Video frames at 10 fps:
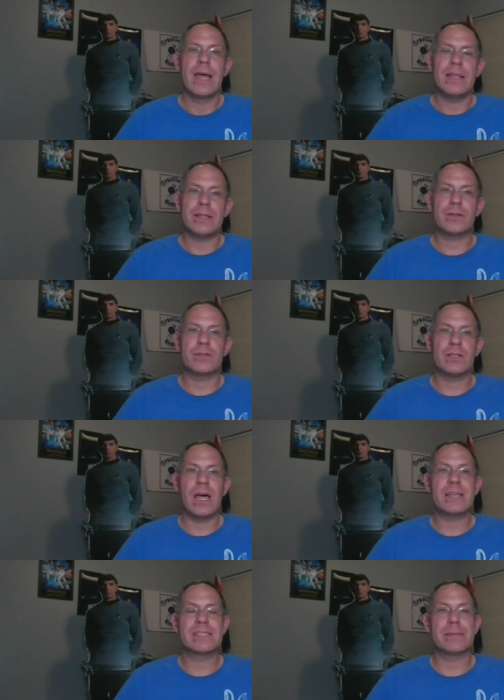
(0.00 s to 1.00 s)
that there's a
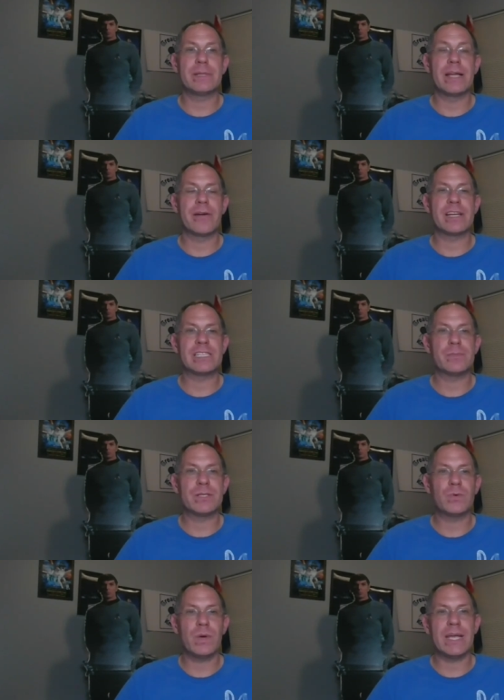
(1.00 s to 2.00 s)
lot of similarities
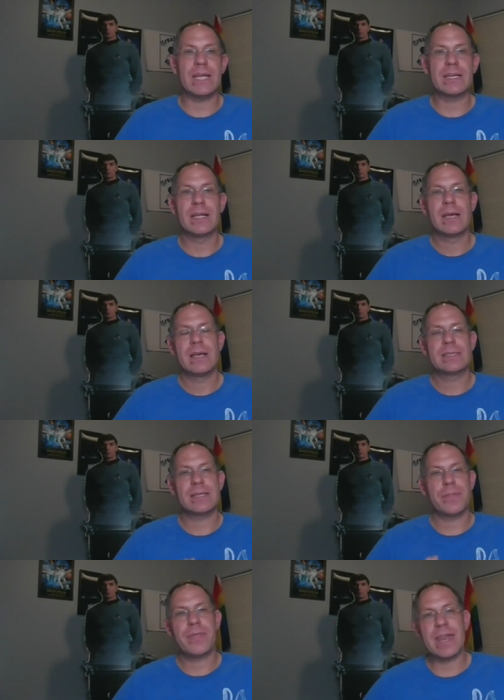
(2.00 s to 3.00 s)
between
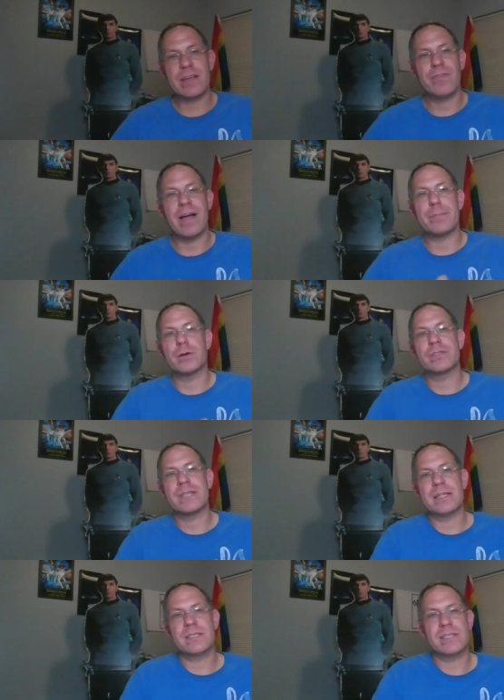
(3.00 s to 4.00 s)
synthetic
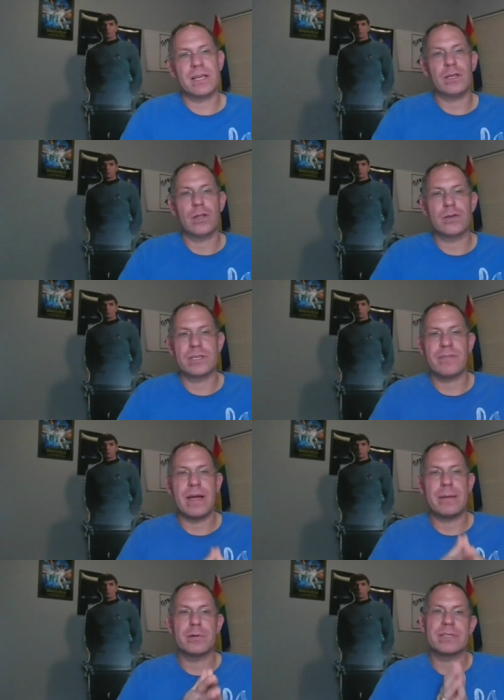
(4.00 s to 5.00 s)
fibers and cellulosic
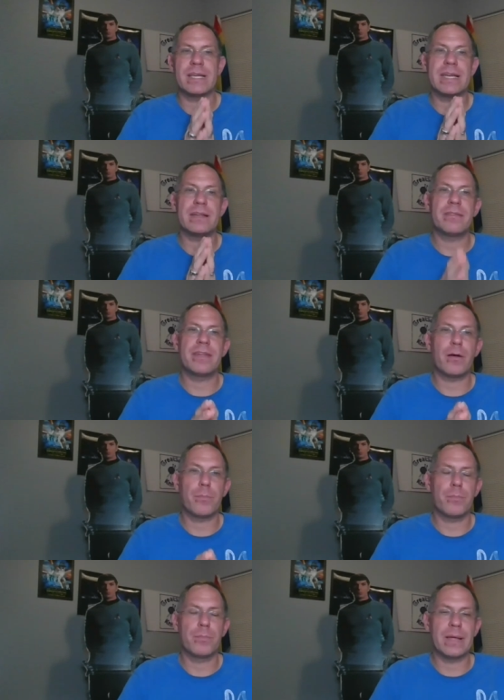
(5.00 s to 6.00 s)
fibers in
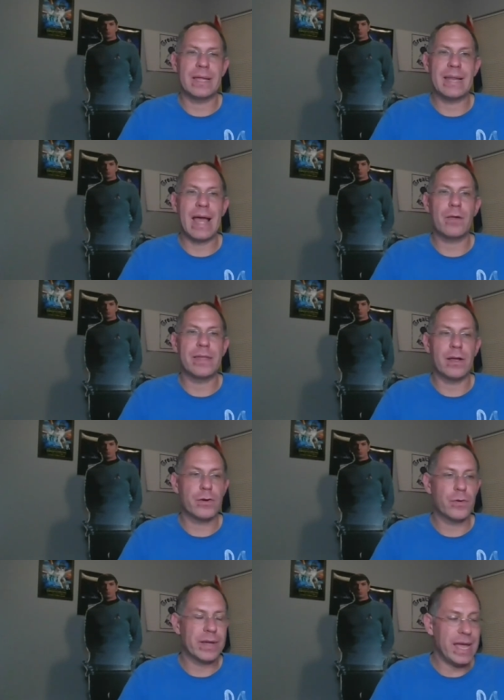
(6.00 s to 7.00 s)
how they are
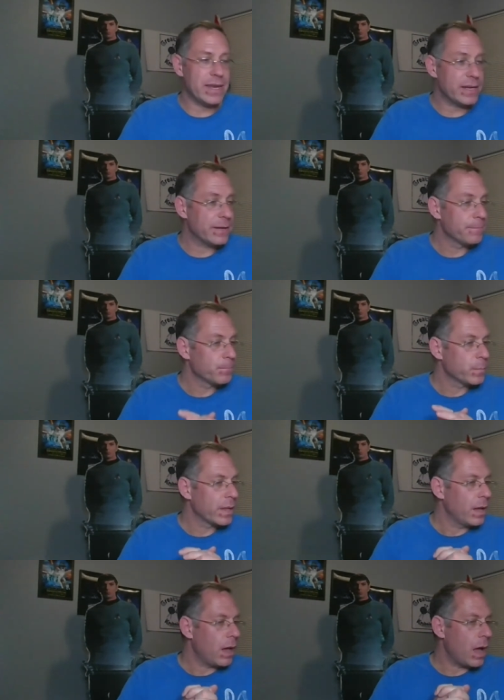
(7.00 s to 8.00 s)
created.
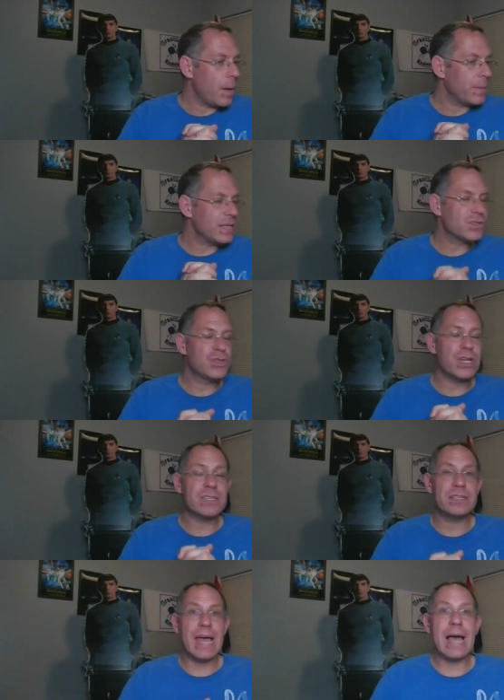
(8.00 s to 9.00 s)
It's
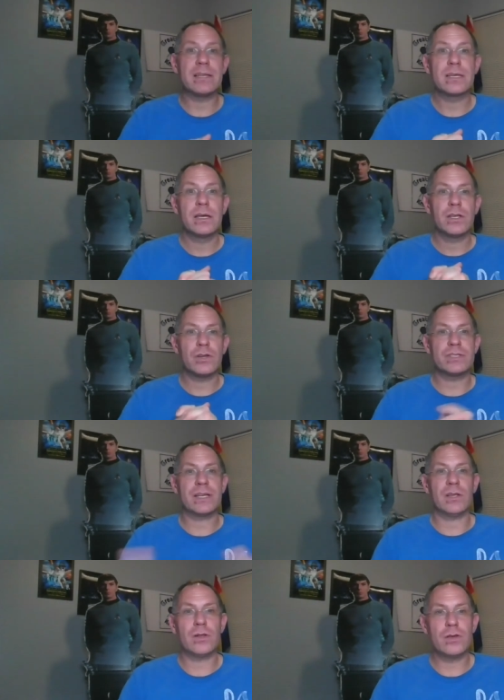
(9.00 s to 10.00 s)
just that your
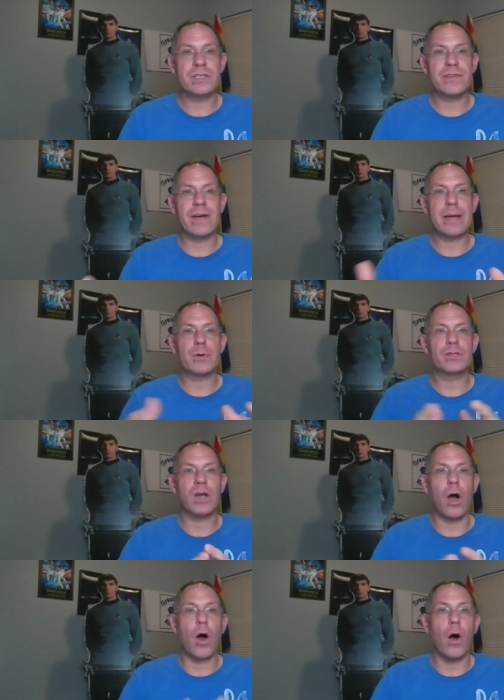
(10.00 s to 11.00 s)
cellulosic
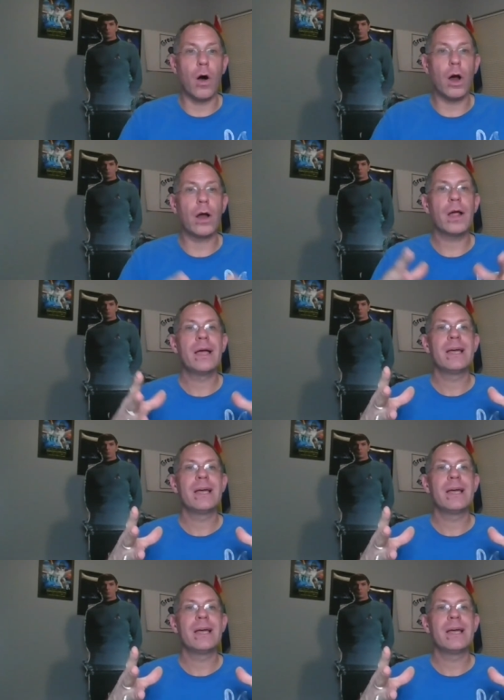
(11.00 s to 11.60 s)
fibers are